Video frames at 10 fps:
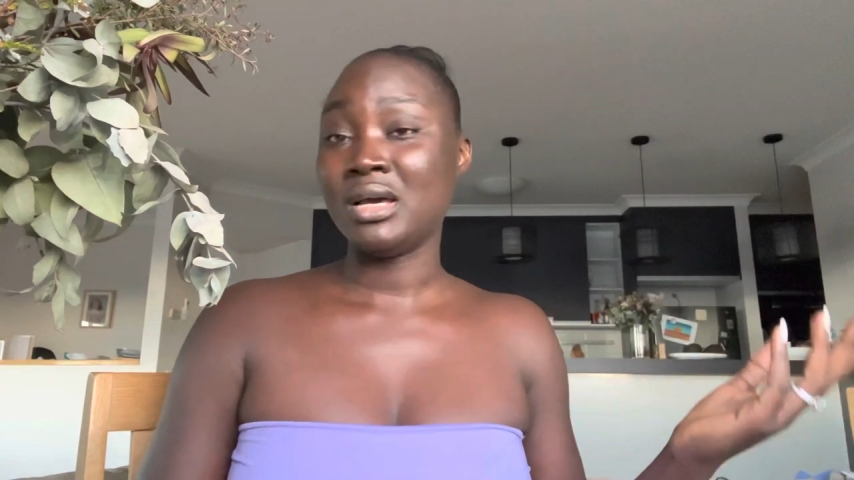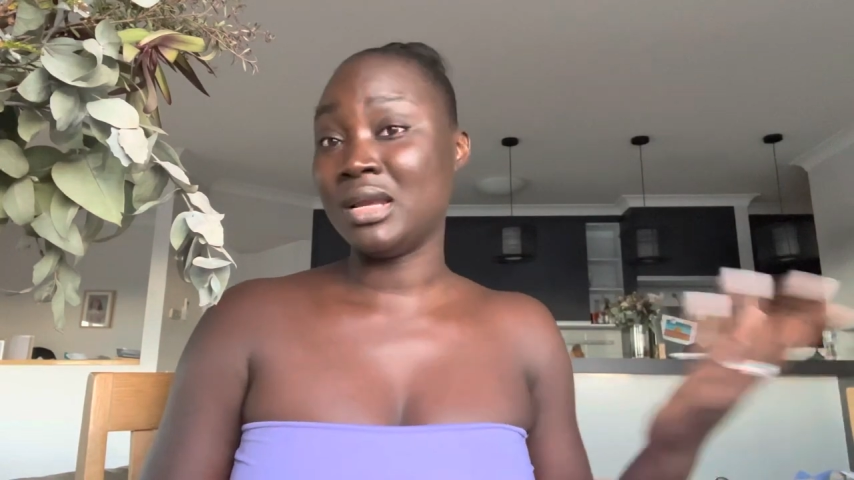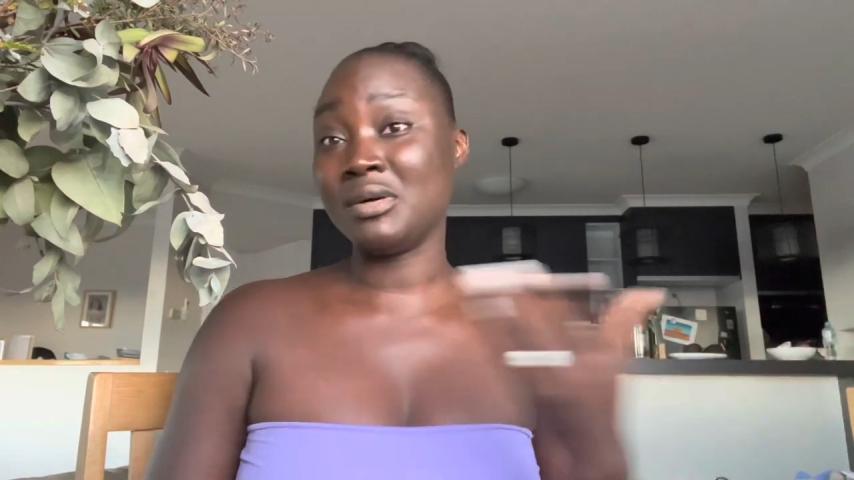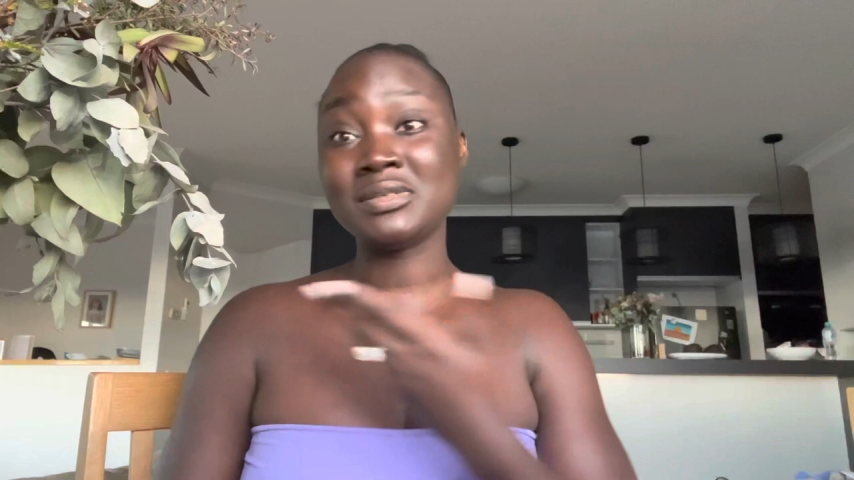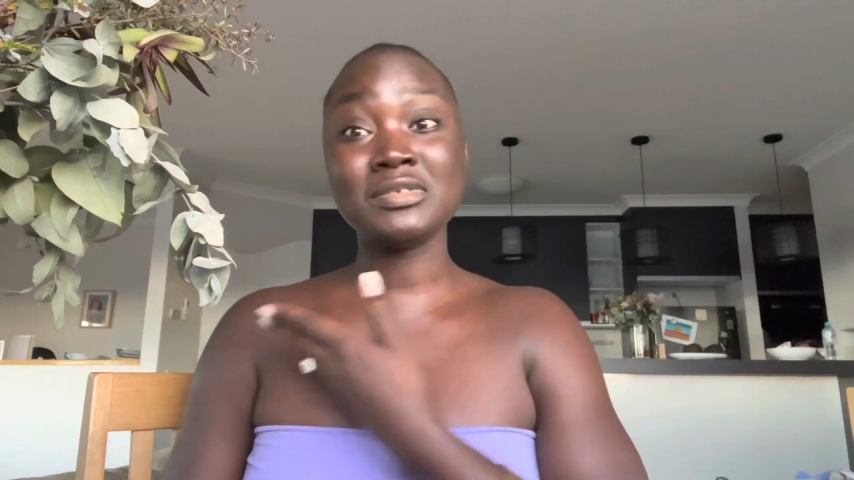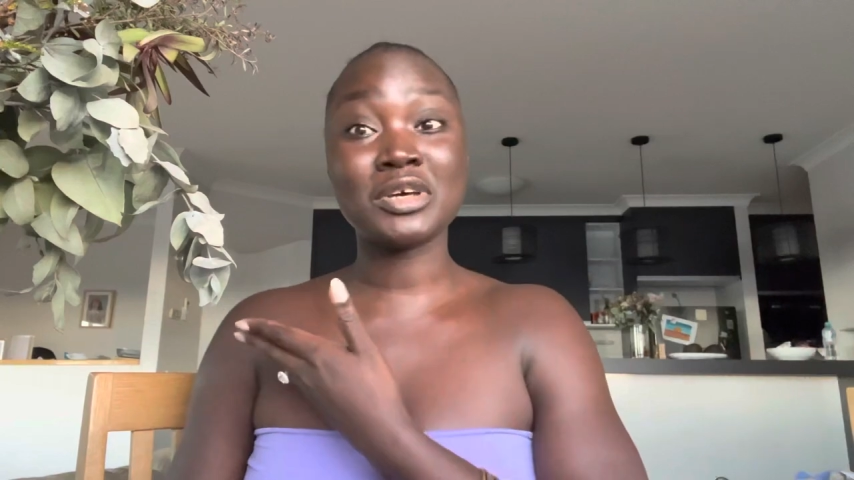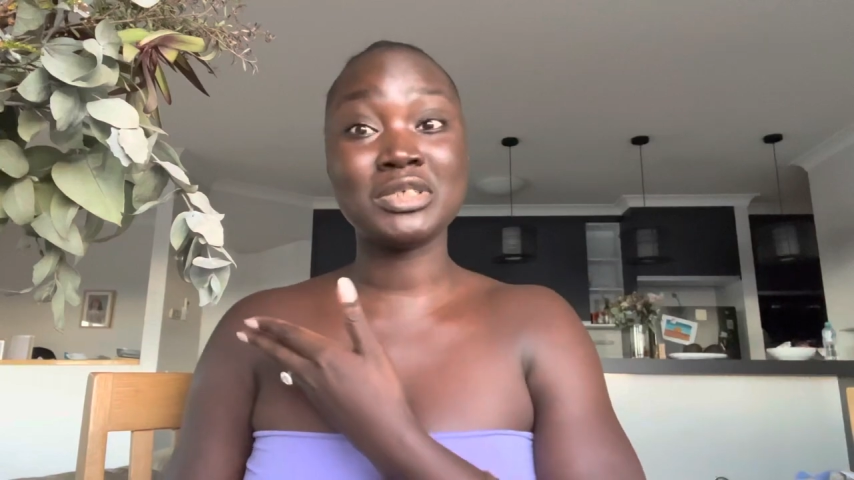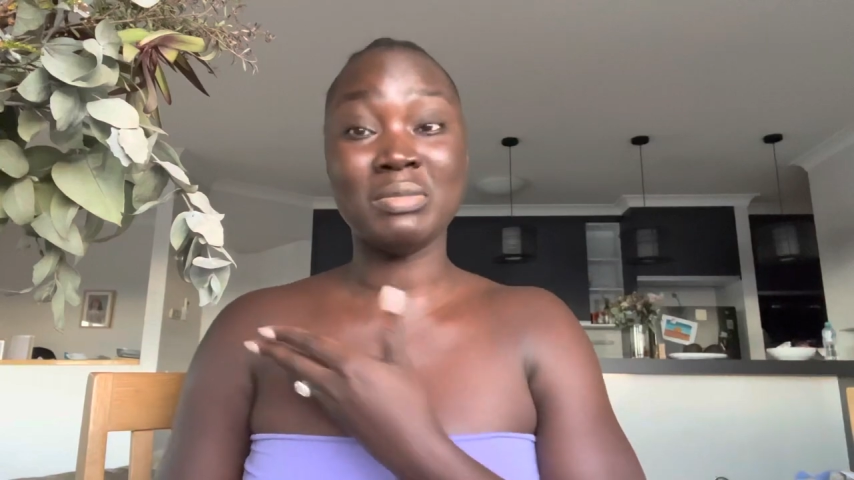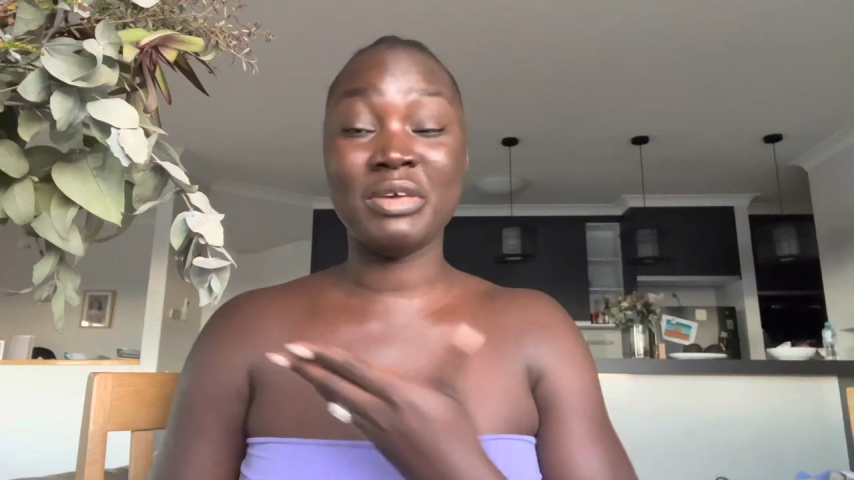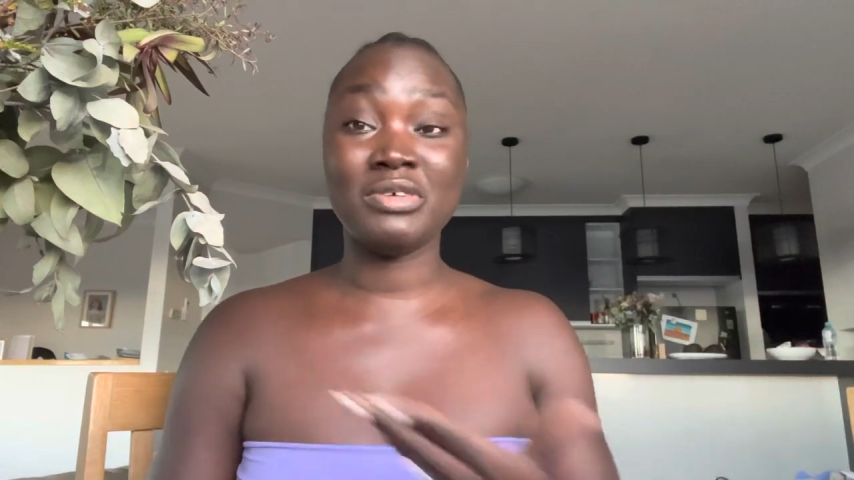And I was even talking
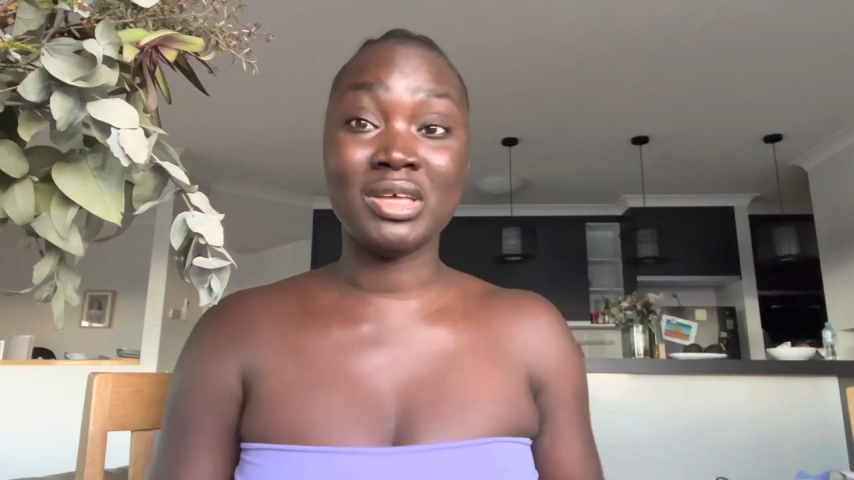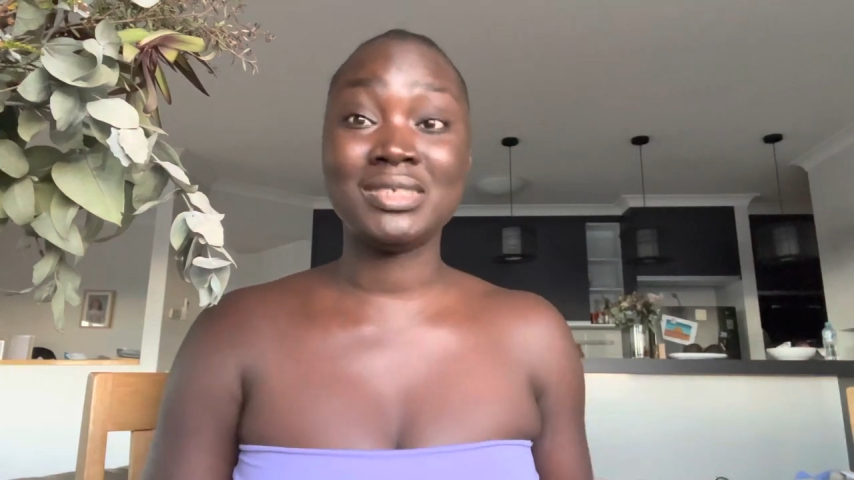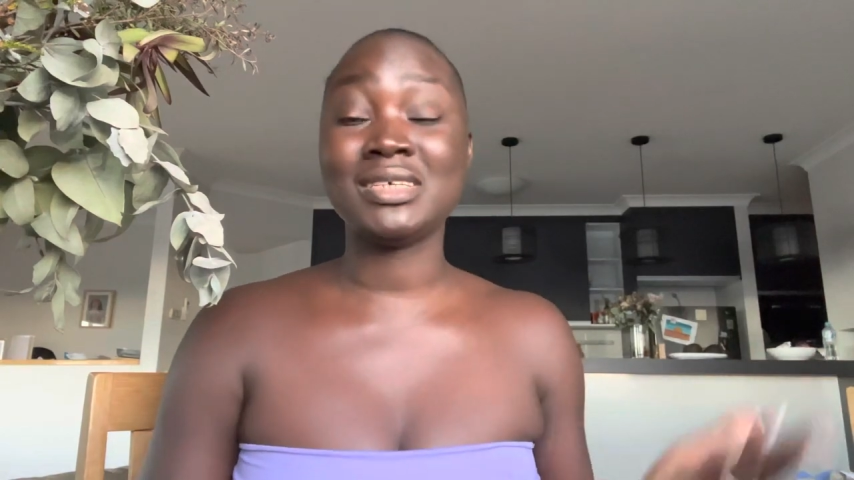to my fiance,